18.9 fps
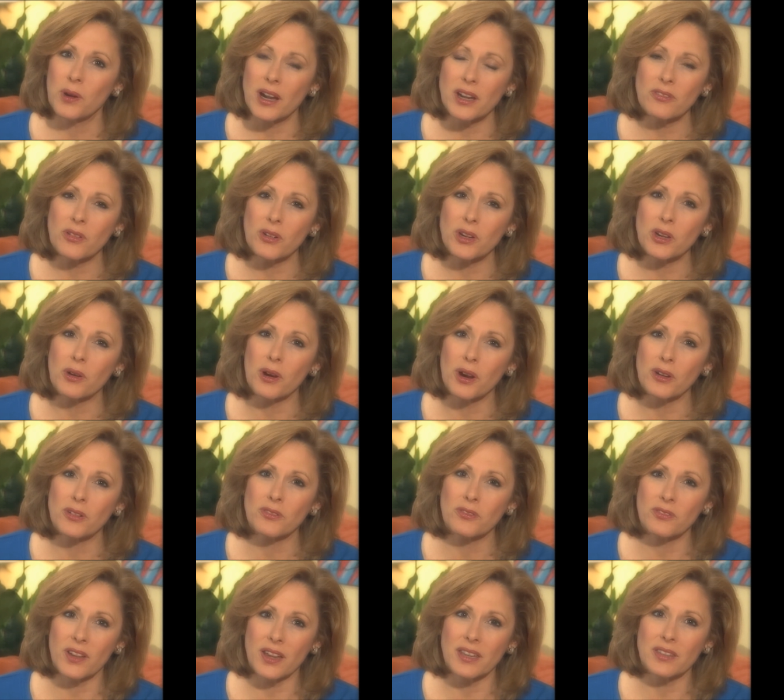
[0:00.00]
Pray for your
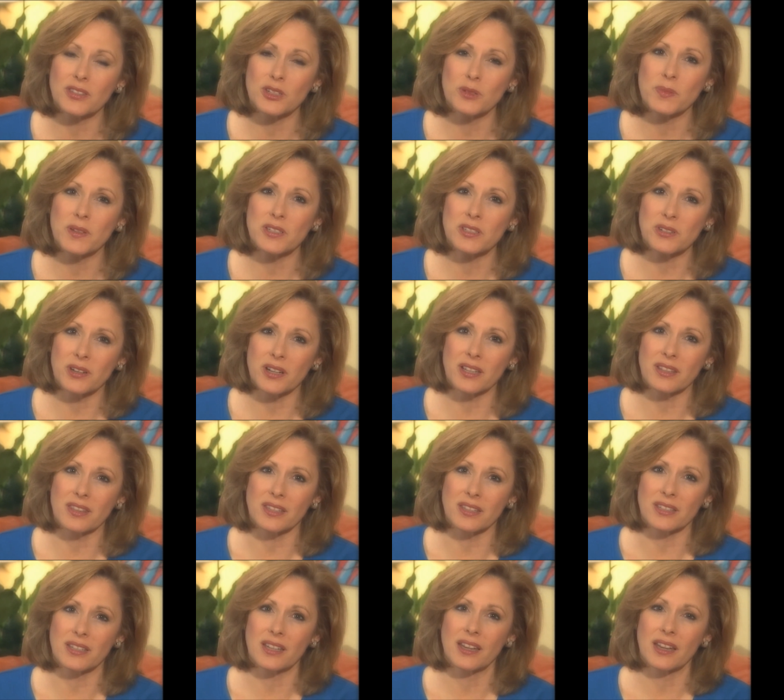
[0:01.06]
own faith to be
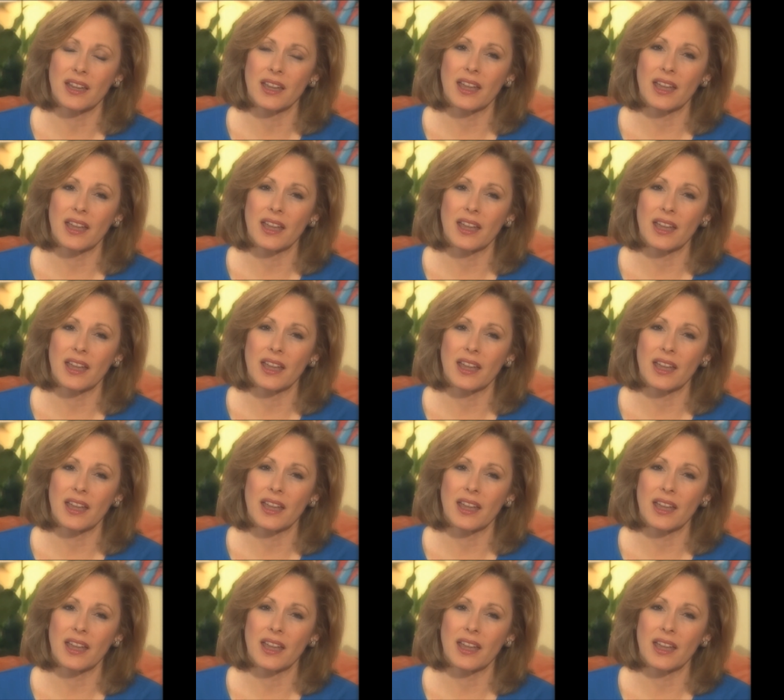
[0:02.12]
strengthened.